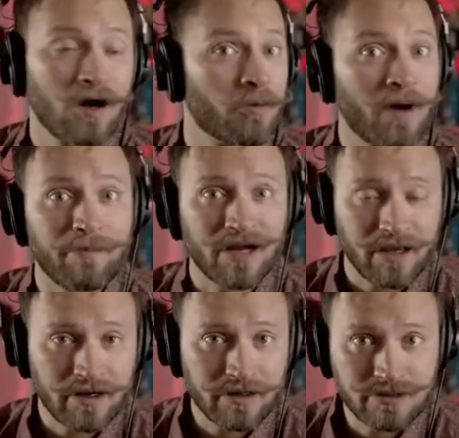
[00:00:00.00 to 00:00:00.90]

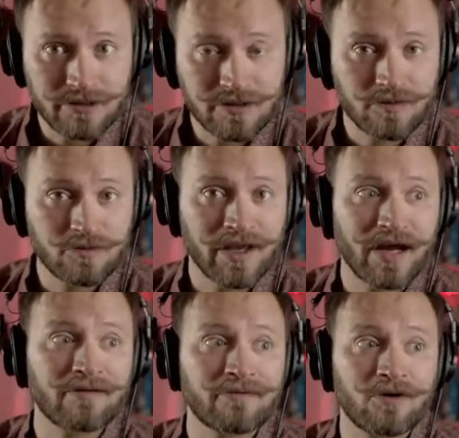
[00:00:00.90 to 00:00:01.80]
Obamacares, we
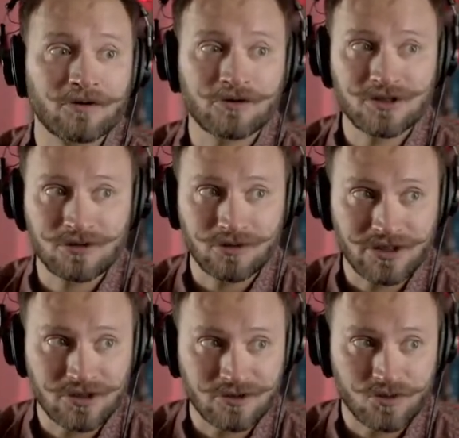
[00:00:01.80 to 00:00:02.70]
have all those
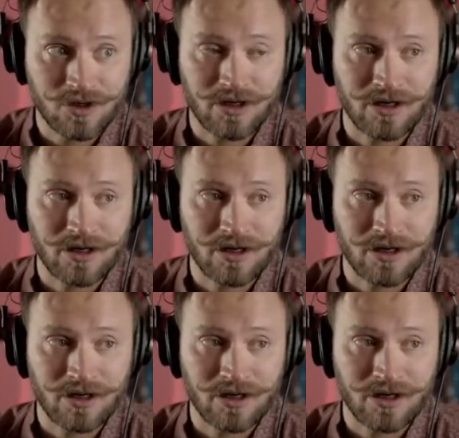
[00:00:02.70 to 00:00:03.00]
situations where